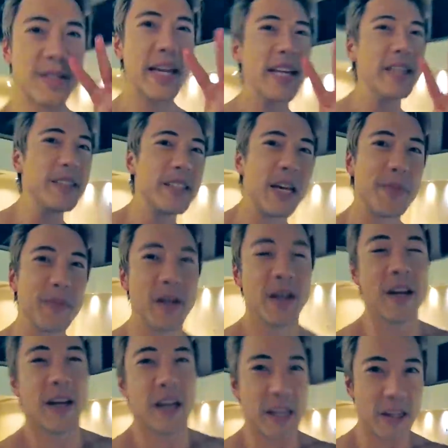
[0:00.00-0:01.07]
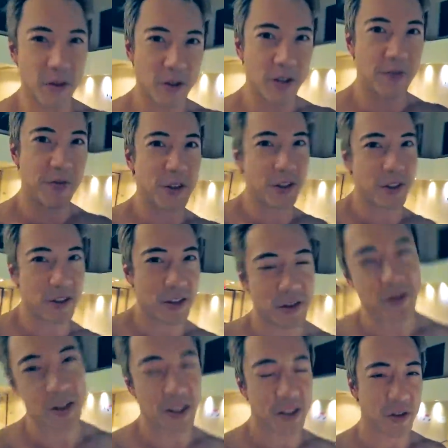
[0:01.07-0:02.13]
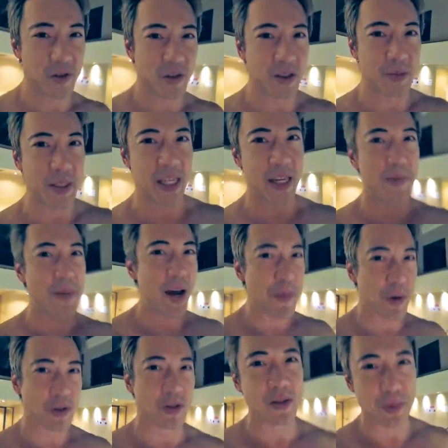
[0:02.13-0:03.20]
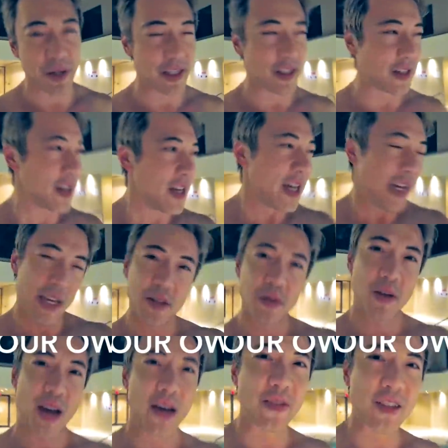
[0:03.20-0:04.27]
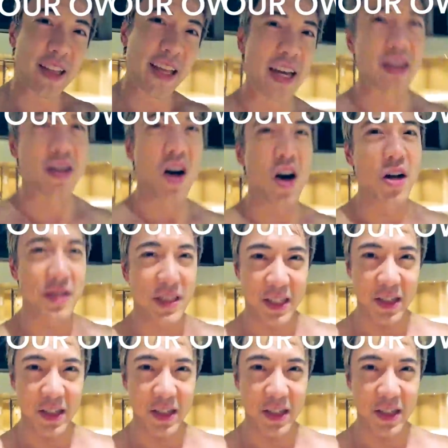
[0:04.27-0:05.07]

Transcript: Second tip, in order for you to do continuous swimming, in my personal opinion, is to have a lane all to